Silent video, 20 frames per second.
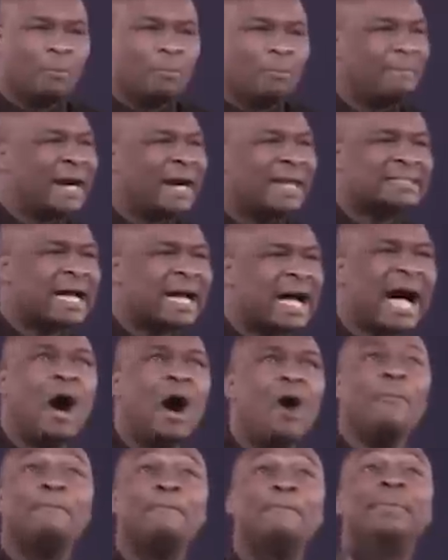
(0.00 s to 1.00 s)
matter
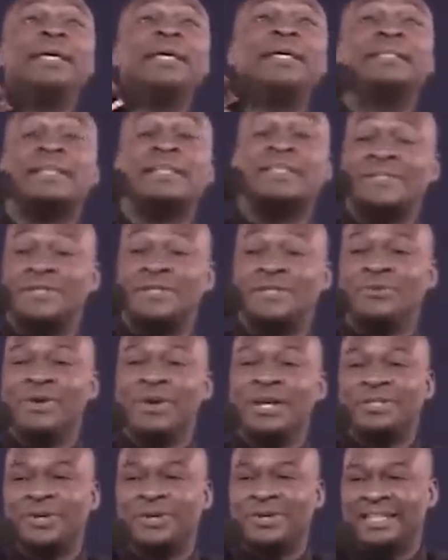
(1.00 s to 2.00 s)
how big the
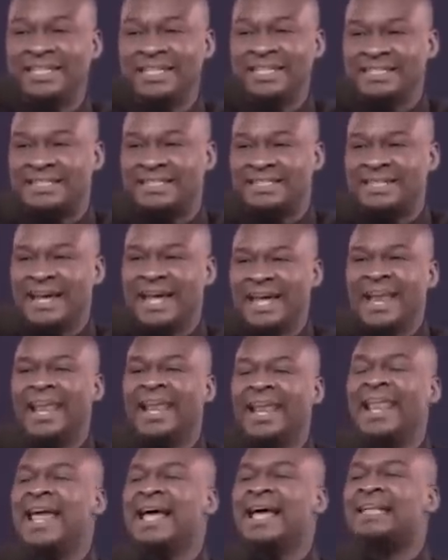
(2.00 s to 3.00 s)
situation is,
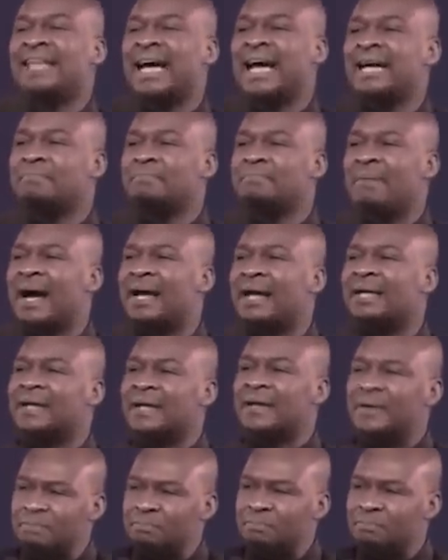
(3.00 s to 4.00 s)
let that man
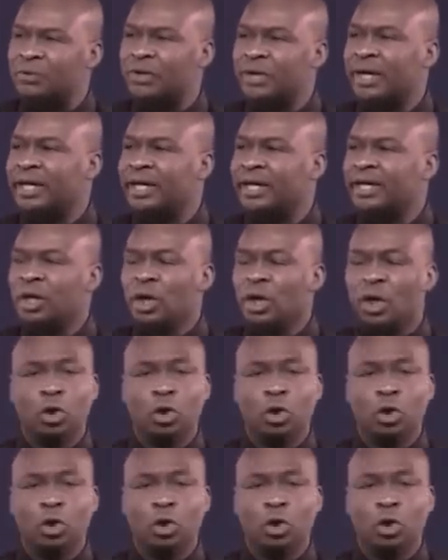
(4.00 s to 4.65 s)
pray.